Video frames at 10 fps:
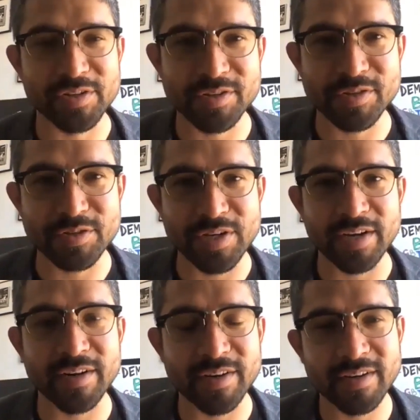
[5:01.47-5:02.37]
to
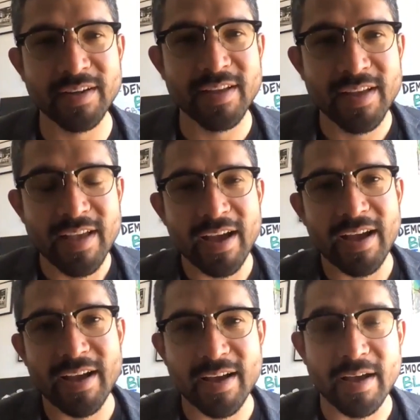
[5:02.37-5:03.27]
Chair
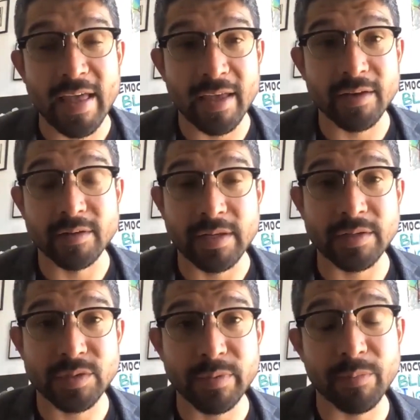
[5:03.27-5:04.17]
uh, and
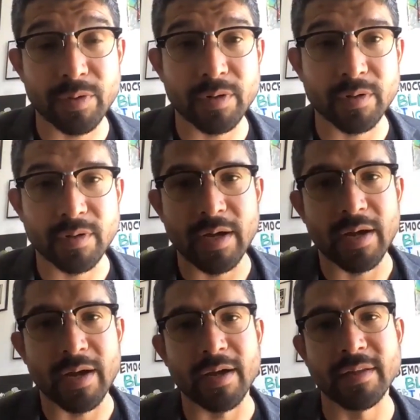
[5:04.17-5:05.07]
Councilmember
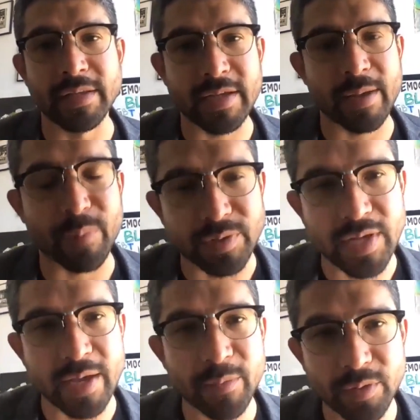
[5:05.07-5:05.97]
uh, Alicka Ampry
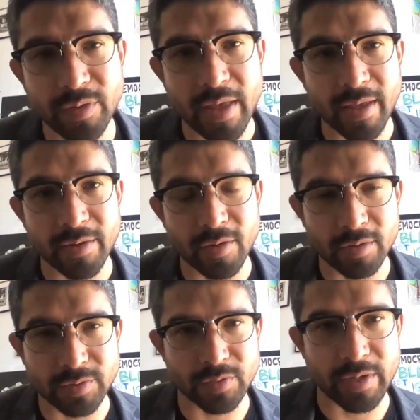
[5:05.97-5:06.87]
Samuel and
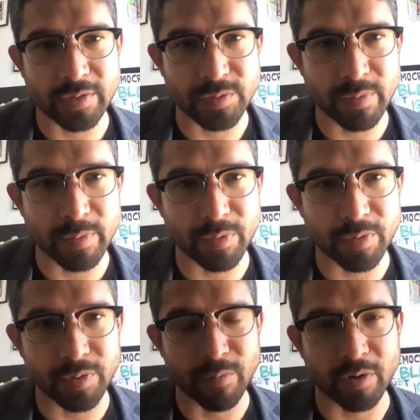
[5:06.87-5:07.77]
also Councilmember
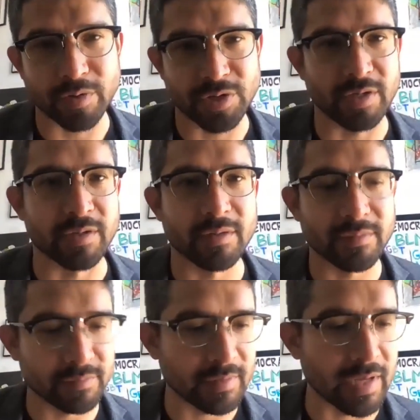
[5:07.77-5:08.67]
Margaret Chin.
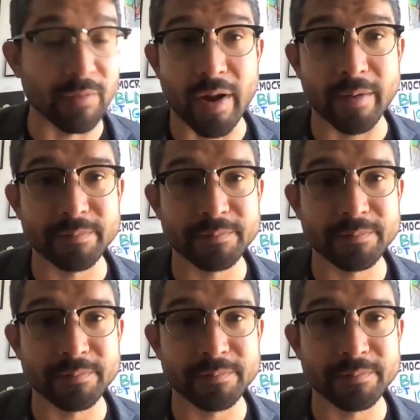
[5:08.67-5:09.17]
I vote aye.